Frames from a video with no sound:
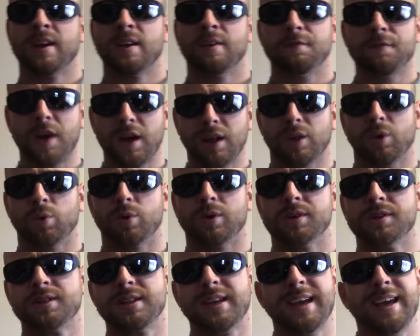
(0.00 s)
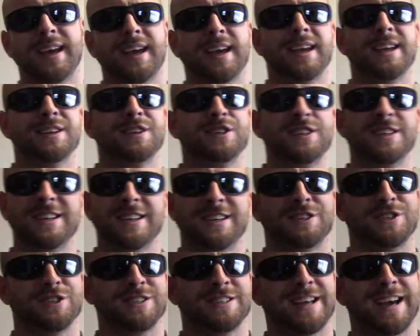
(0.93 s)
followers, and she had
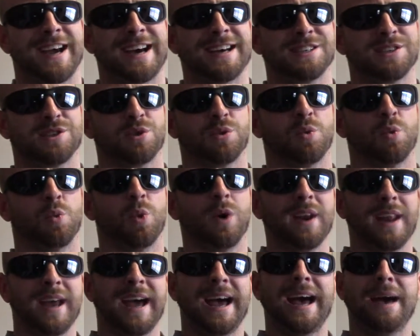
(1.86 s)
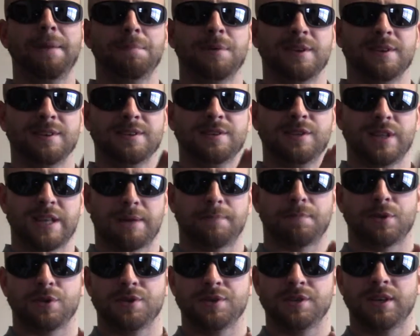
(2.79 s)
just asked what happened to that
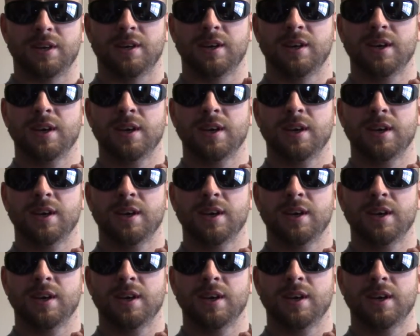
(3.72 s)
person.